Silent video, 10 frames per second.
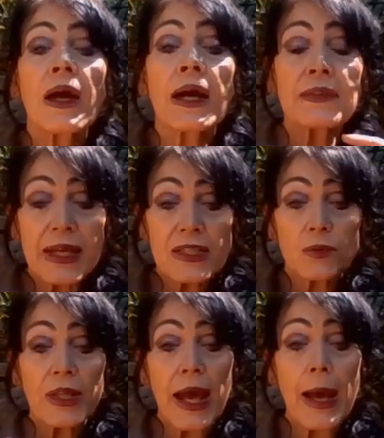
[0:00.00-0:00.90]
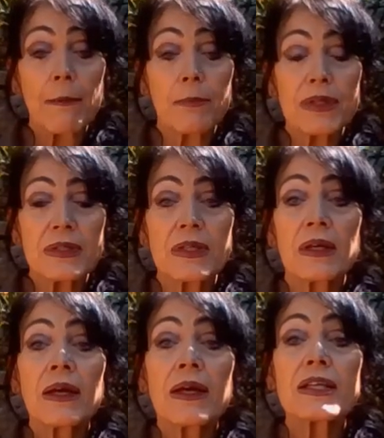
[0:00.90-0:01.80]
And that's what happened
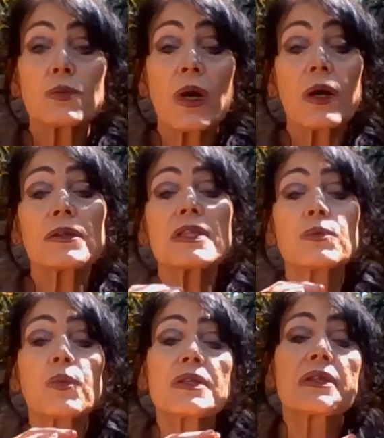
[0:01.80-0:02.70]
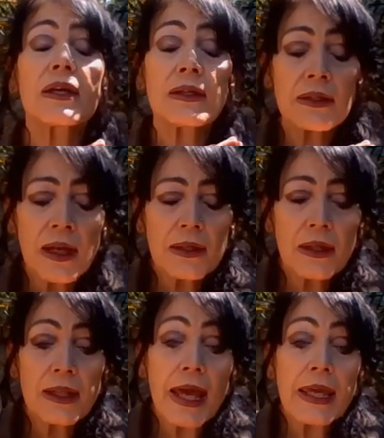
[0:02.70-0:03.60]
as well. This was another
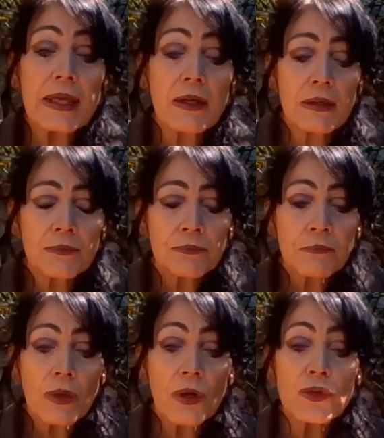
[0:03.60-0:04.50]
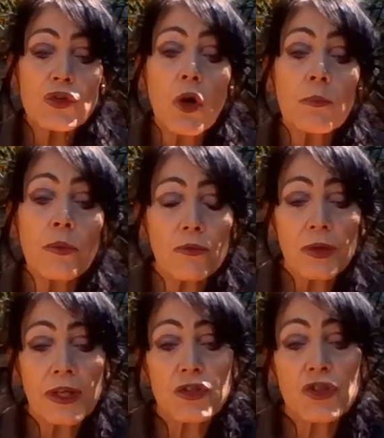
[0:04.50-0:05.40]
layer on top of
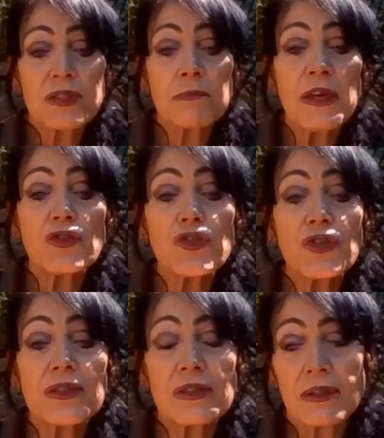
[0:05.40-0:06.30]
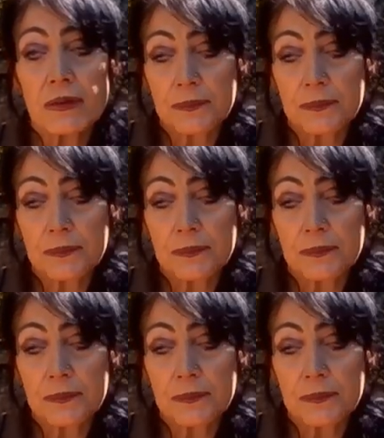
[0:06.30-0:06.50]
what I just mentioned.